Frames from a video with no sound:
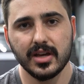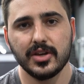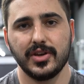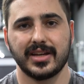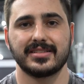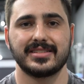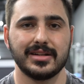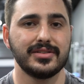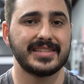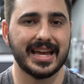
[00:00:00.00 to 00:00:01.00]
you can
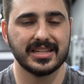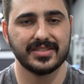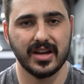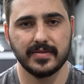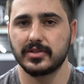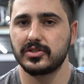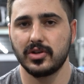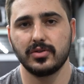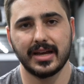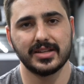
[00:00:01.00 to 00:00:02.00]
still satisfy those
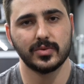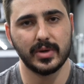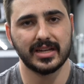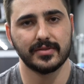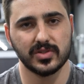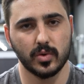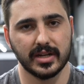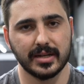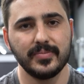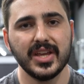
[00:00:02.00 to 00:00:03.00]
2 days a week of
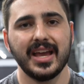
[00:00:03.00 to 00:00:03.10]
squatting,